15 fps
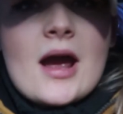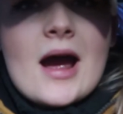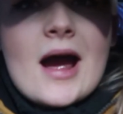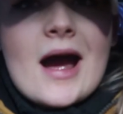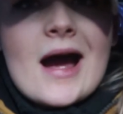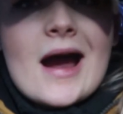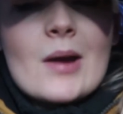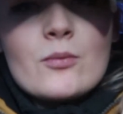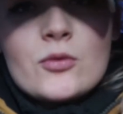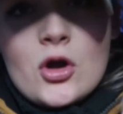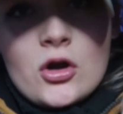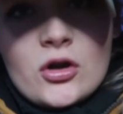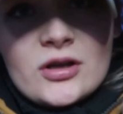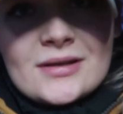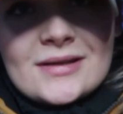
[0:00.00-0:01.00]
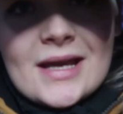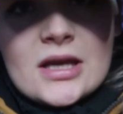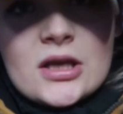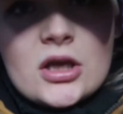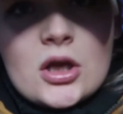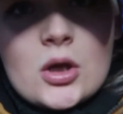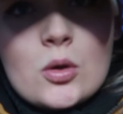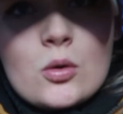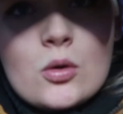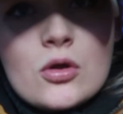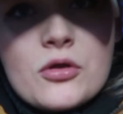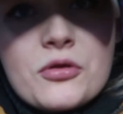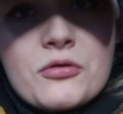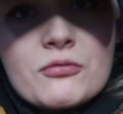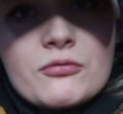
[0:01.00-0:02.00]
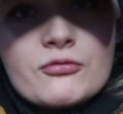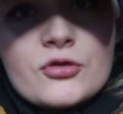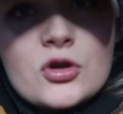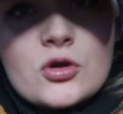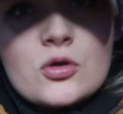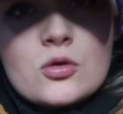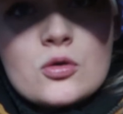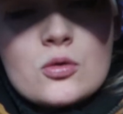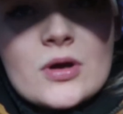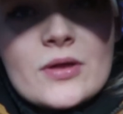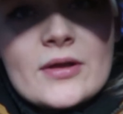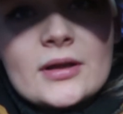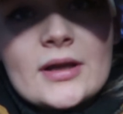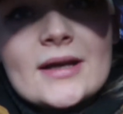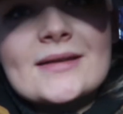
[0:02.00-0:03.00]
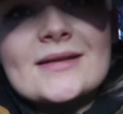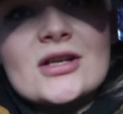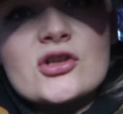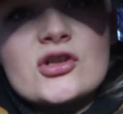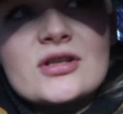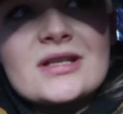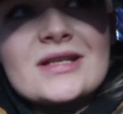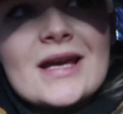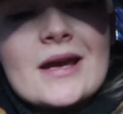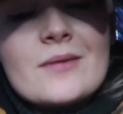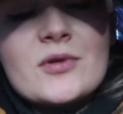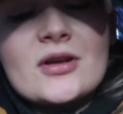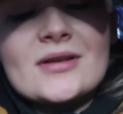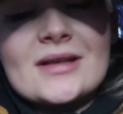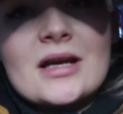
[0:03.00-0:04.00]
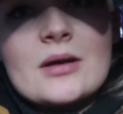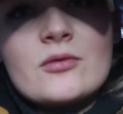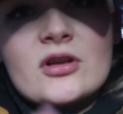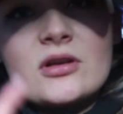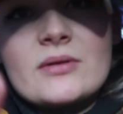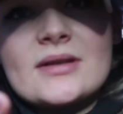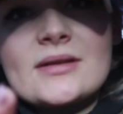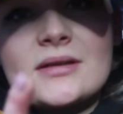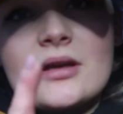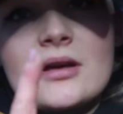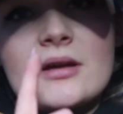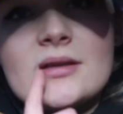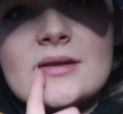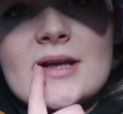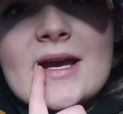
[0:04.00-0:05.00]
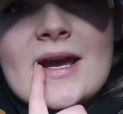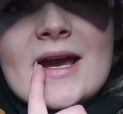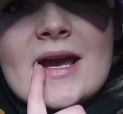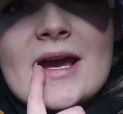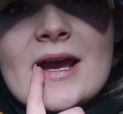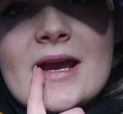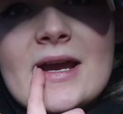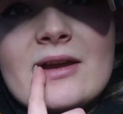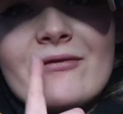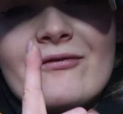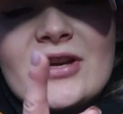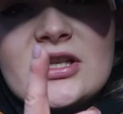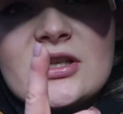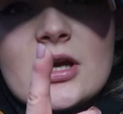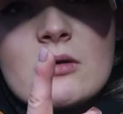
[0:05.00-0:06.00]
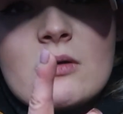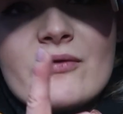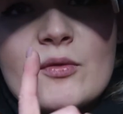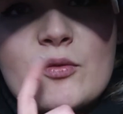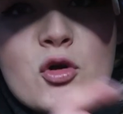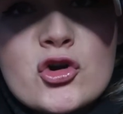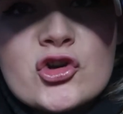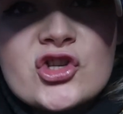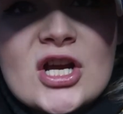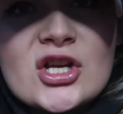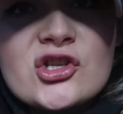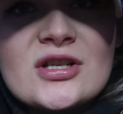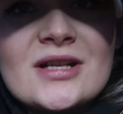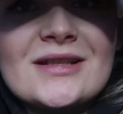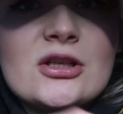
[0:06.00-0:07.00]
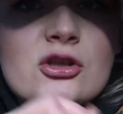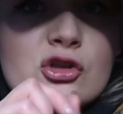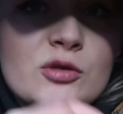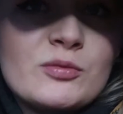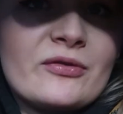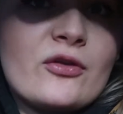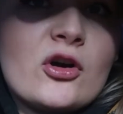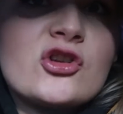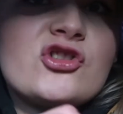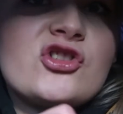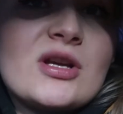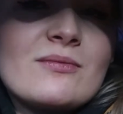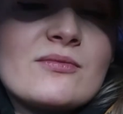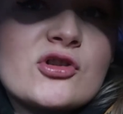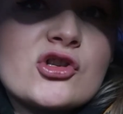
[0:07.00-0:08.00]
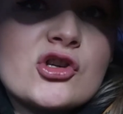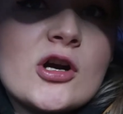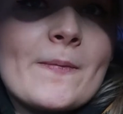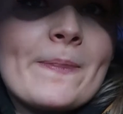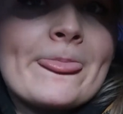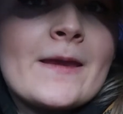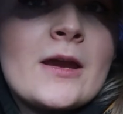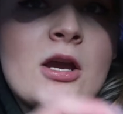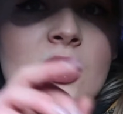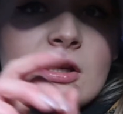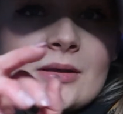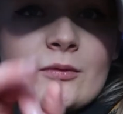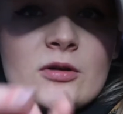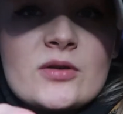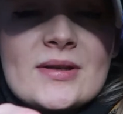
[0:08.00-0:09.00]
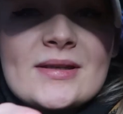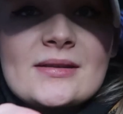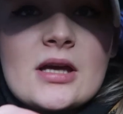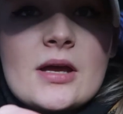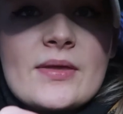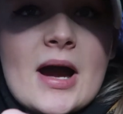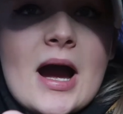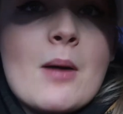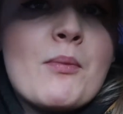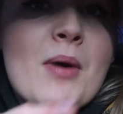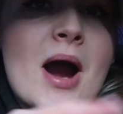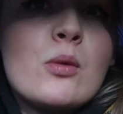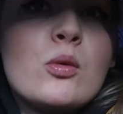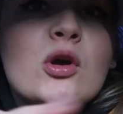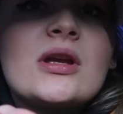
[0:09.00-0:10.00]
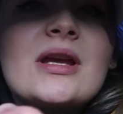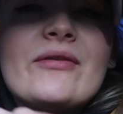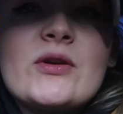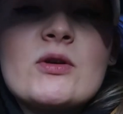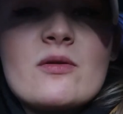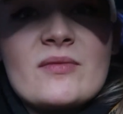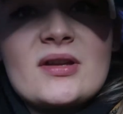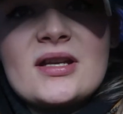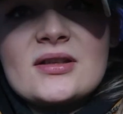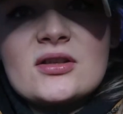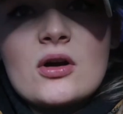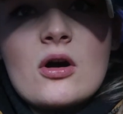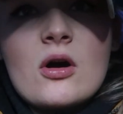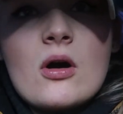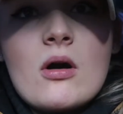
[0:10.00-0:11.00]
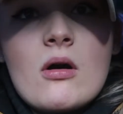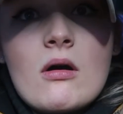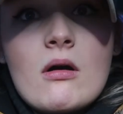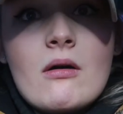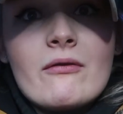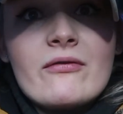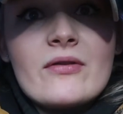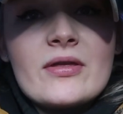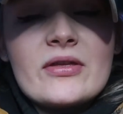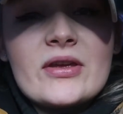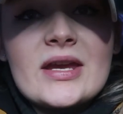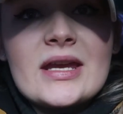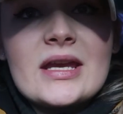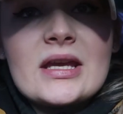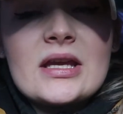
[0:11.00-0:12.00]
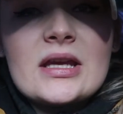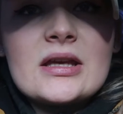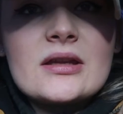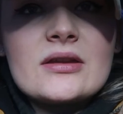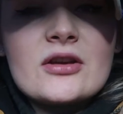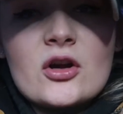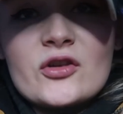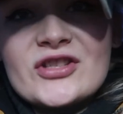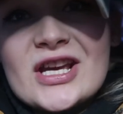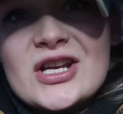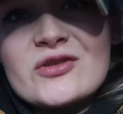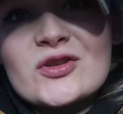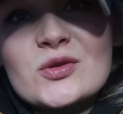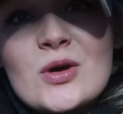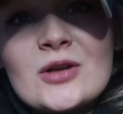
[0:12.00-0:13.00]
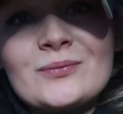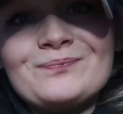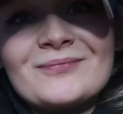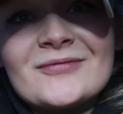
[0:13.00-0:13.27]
I'm not going to take you through the leg session today because I am going to insert a video of a push session I did just before gym shut. So I'm going to insert that, but I will give you a mini tour of the container as well.